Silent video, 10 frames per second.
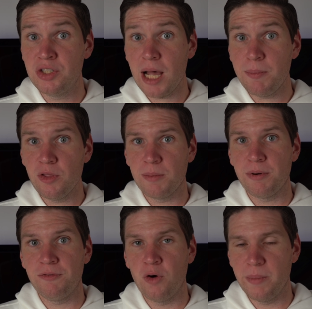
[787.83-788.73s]
double the
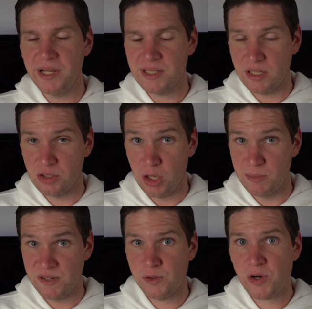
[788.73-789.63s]
performance in
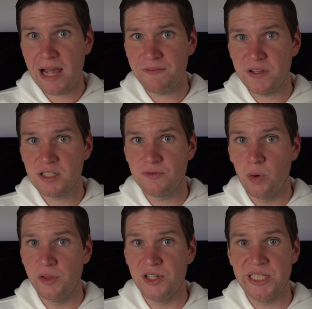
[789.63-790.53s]
terms of graphics
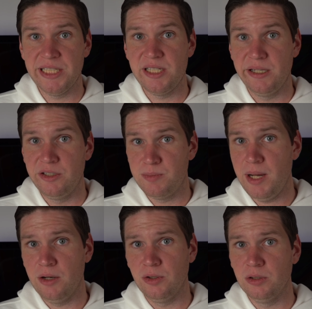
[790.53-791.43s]
for the 16-inch
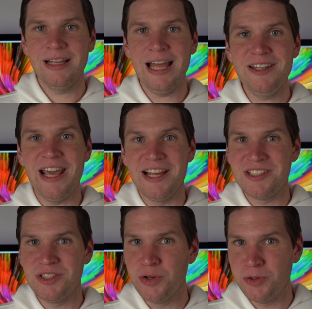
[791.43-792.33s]
model. And
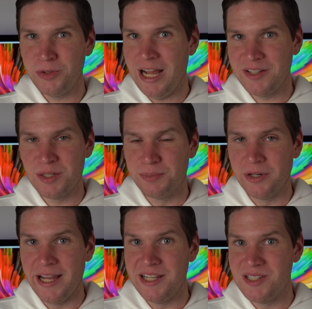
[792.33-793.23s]
yes, you're not
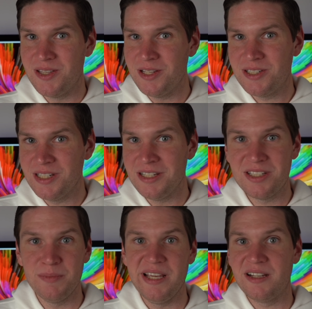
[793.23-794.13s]
surprised. This is
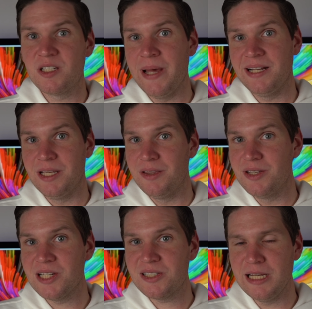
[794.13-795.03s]
to be expected. The
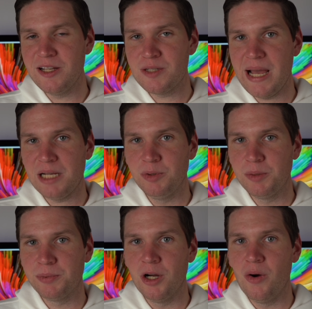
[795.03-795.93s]
16-inch
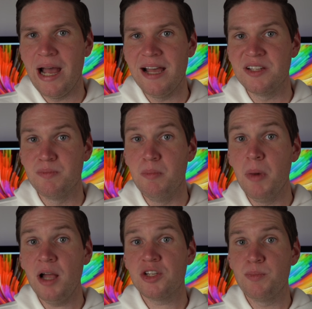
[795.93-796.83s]
MacBook Pro has
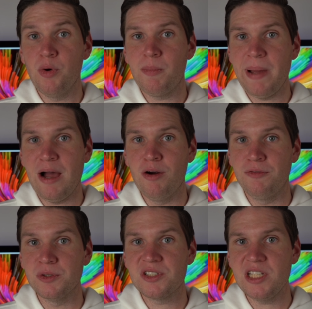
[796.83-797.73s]
much more
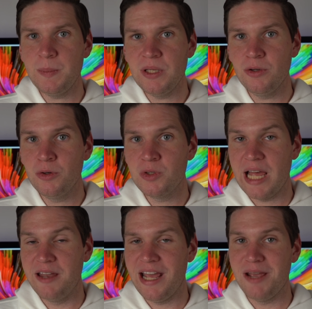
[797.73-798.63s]
powerful CPUs
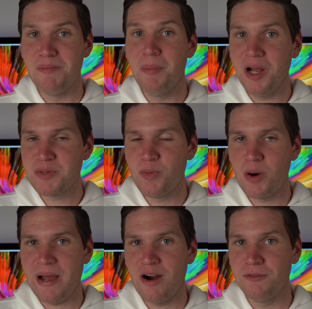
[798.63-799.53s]
and a much
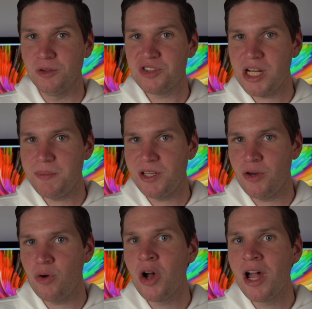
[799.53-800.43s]
more powerful
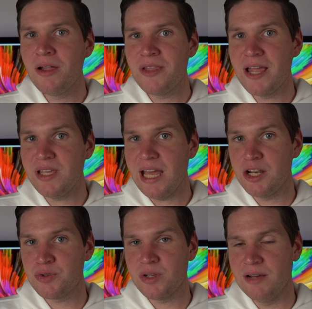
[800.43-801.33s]
GPU than the
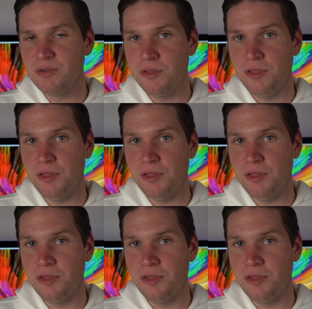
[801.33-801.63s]
entry-level